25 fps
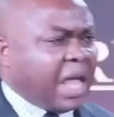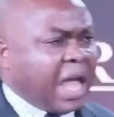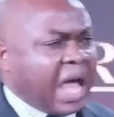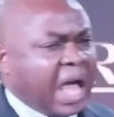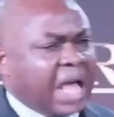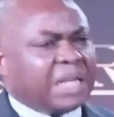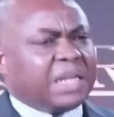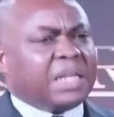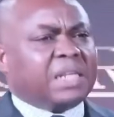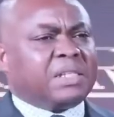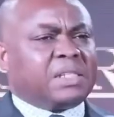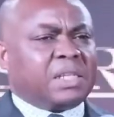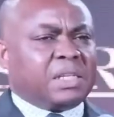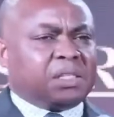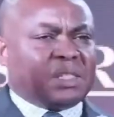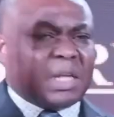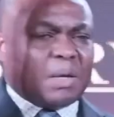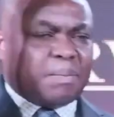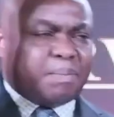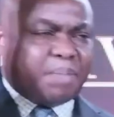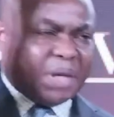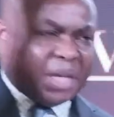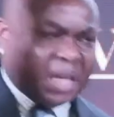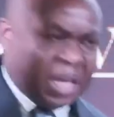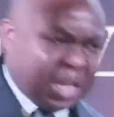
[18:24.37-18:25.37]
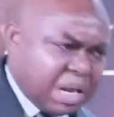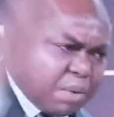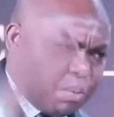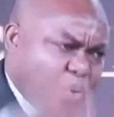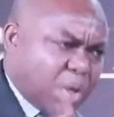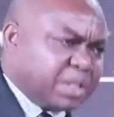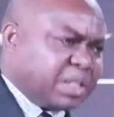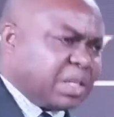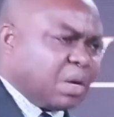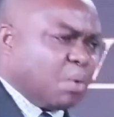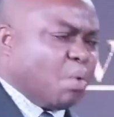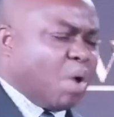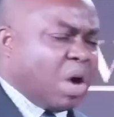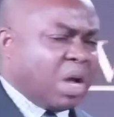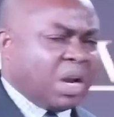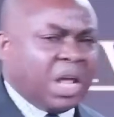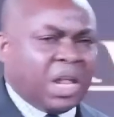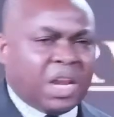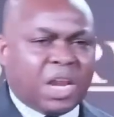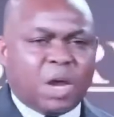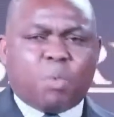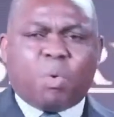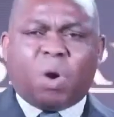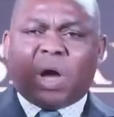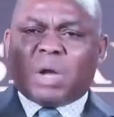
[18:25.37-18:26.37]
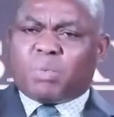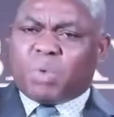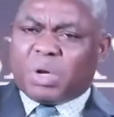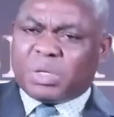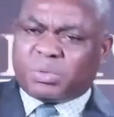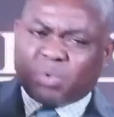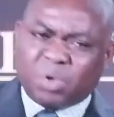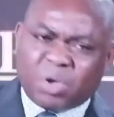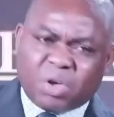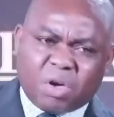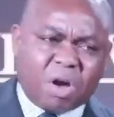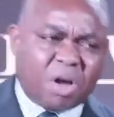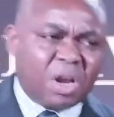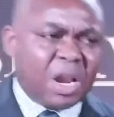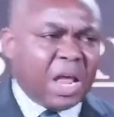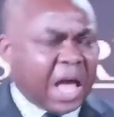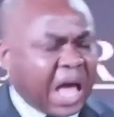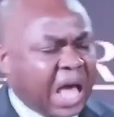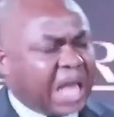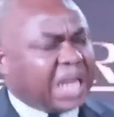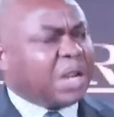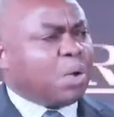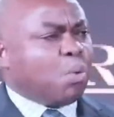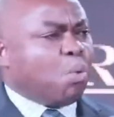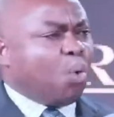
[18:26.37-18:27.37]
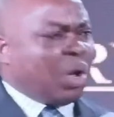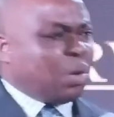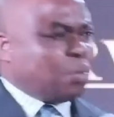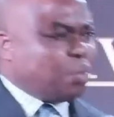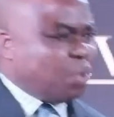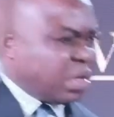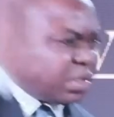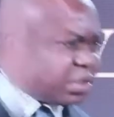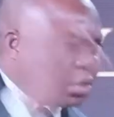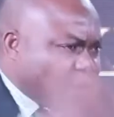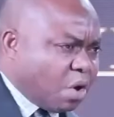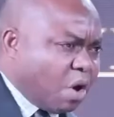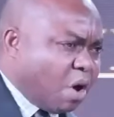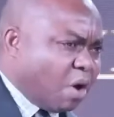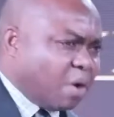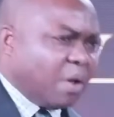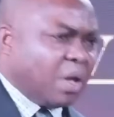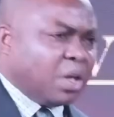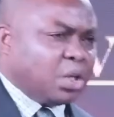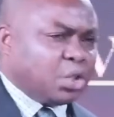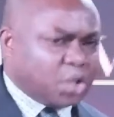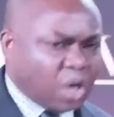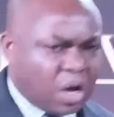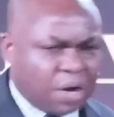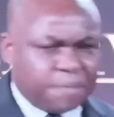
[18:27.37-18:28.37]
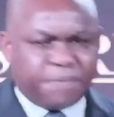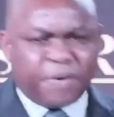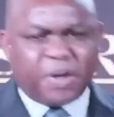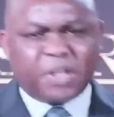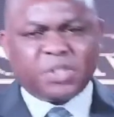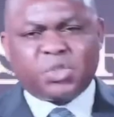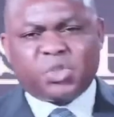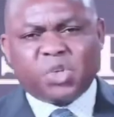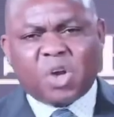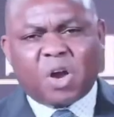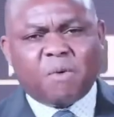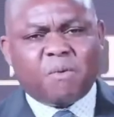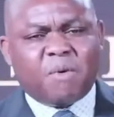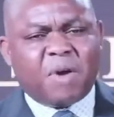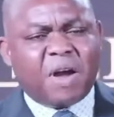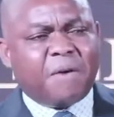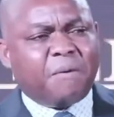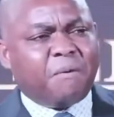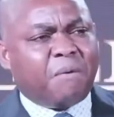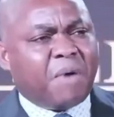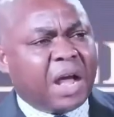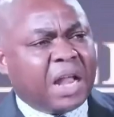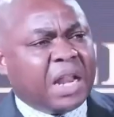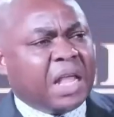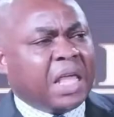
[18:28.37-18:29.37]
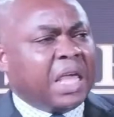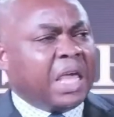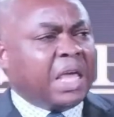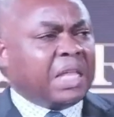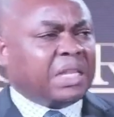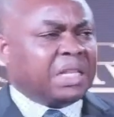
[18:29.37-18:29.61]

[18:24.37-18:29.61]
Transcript: and this is the beginning was the word was with God, and the word was God. John 1:1,